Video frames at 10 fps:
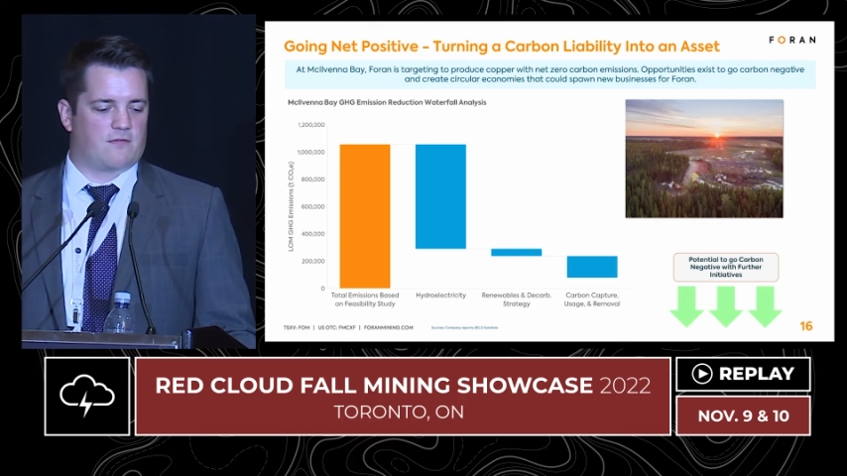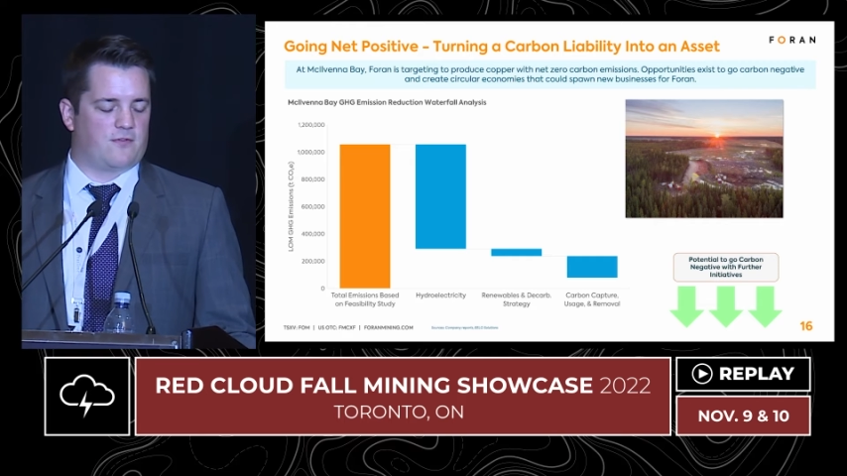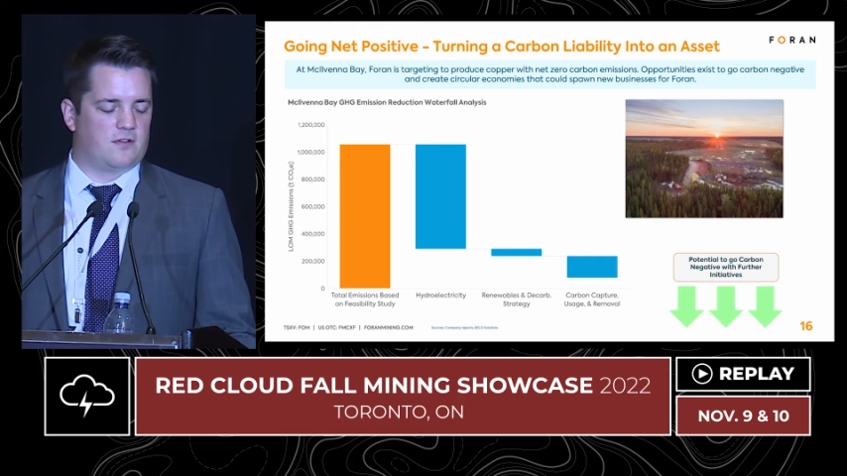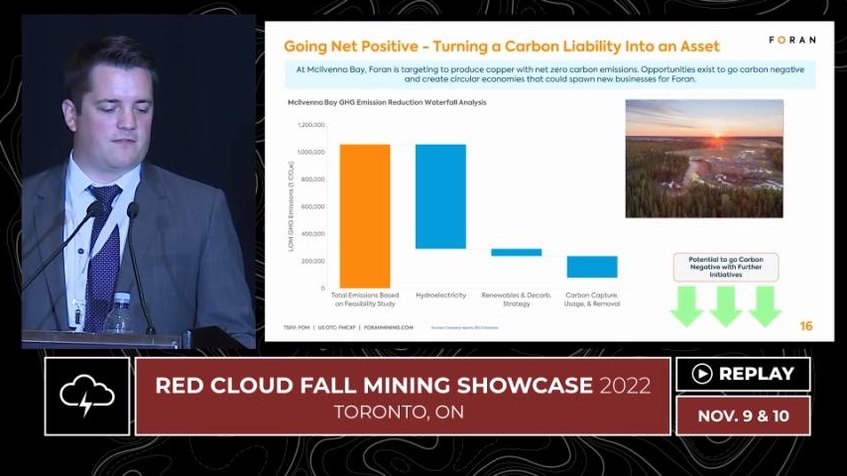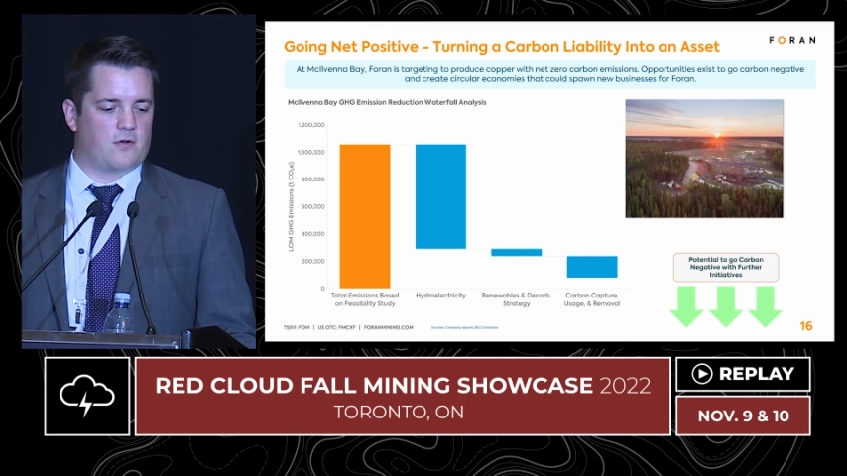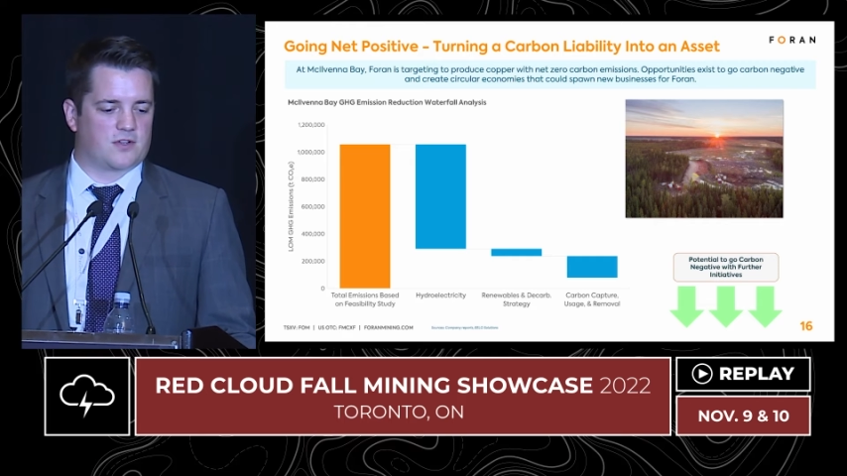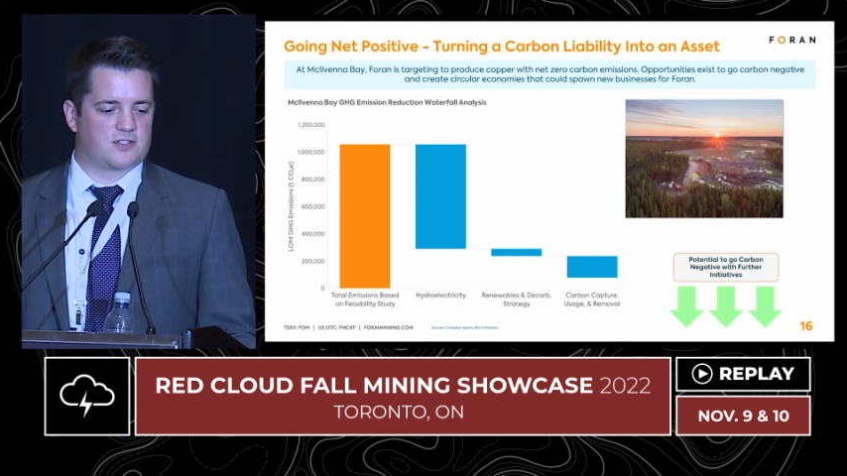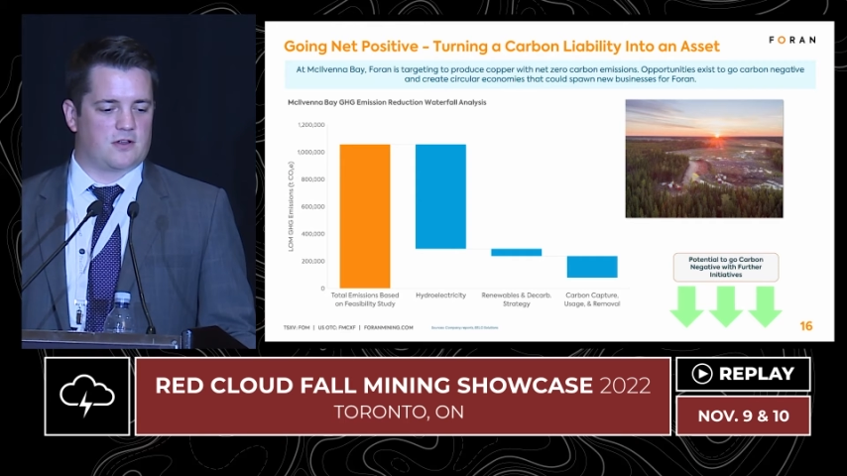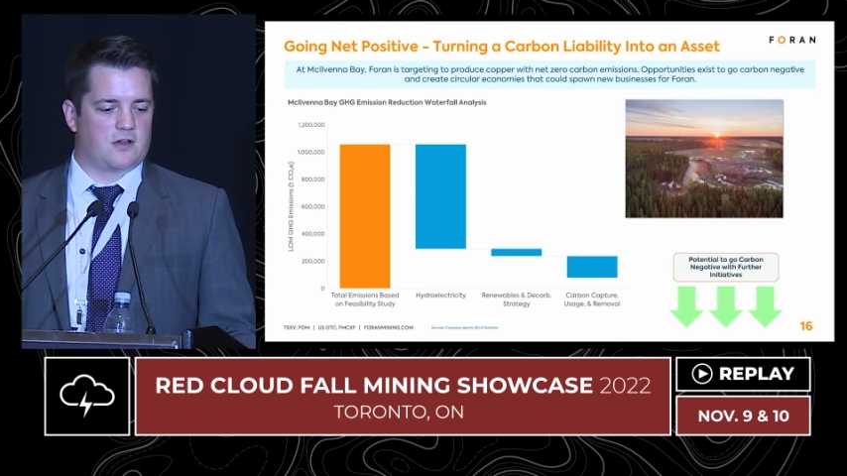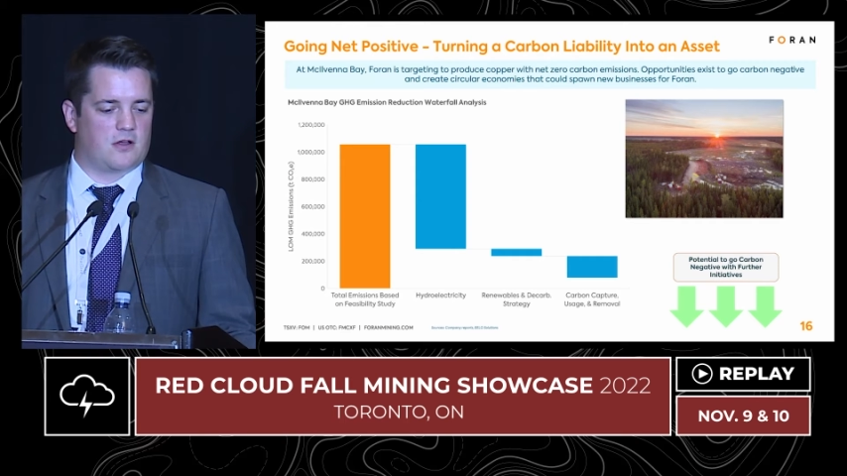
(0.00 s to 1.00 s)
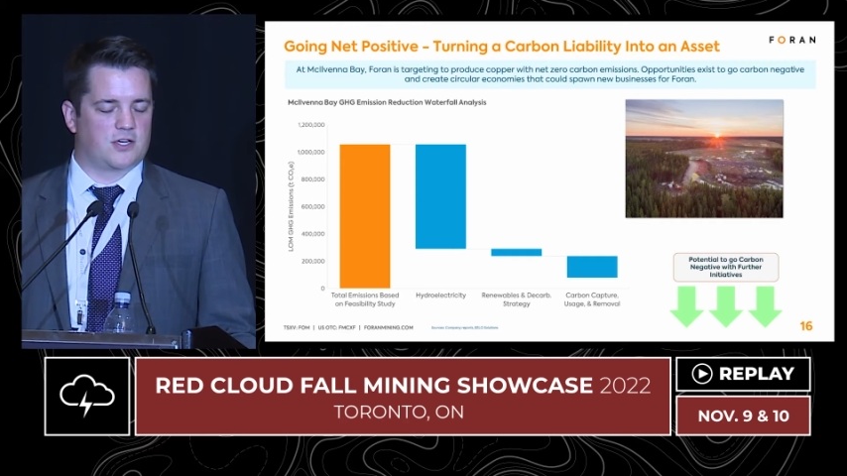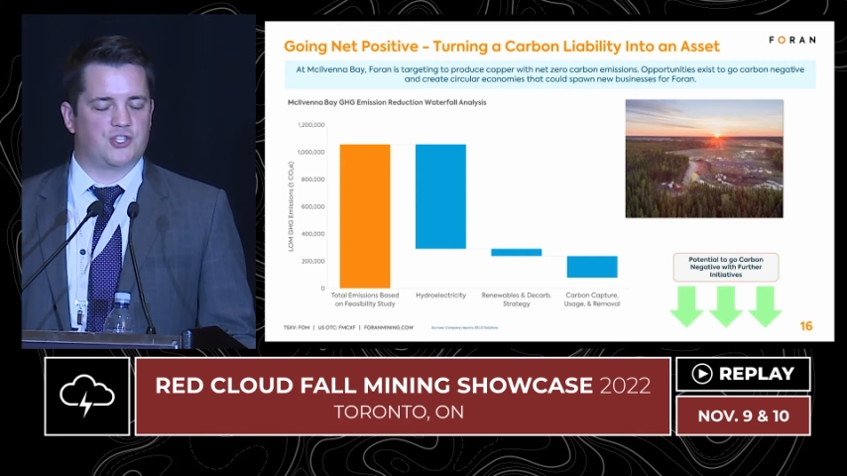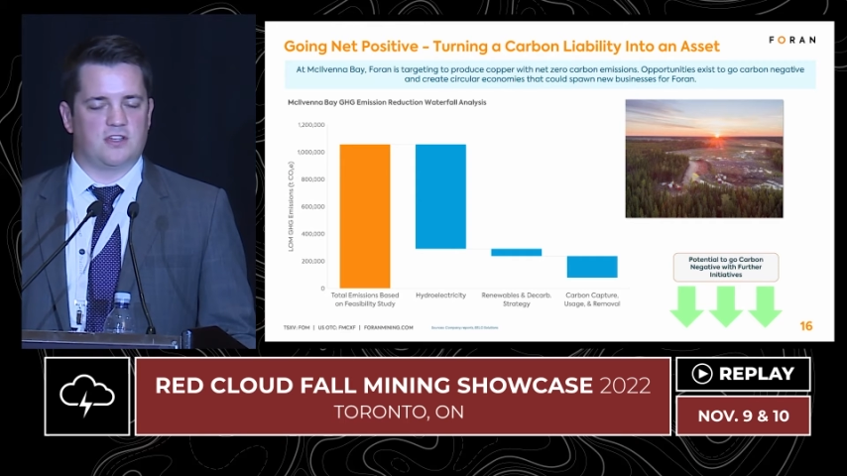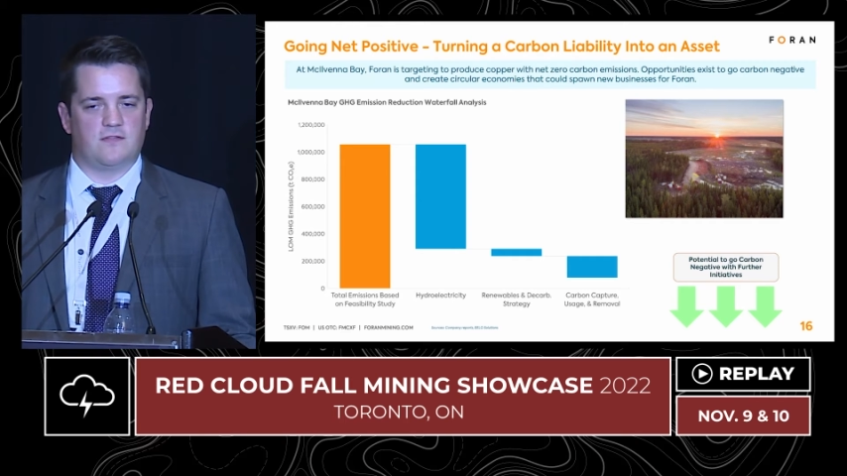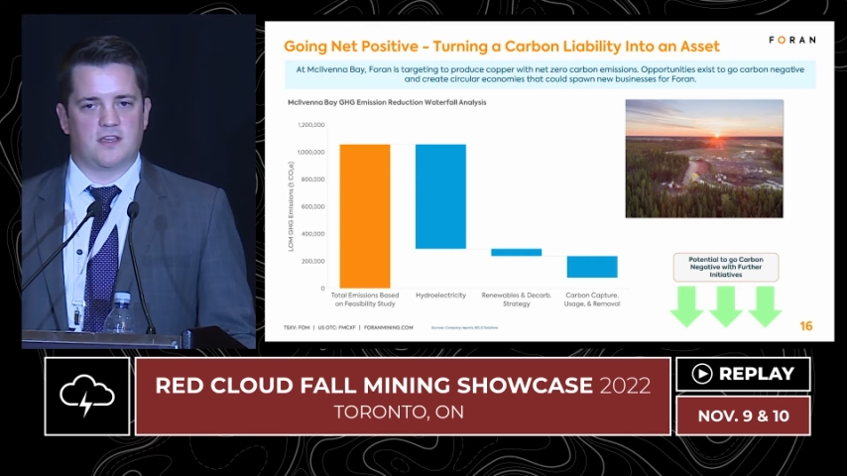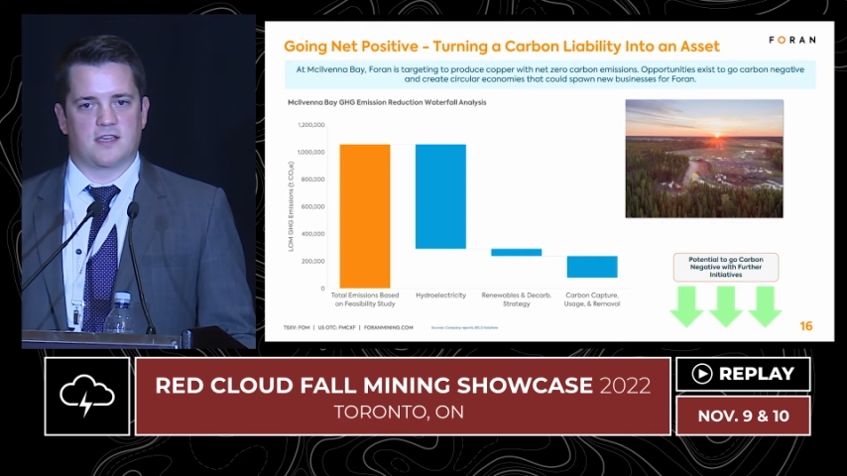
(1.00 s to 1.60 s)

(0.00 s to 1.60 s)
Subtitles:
fully focused on achieving.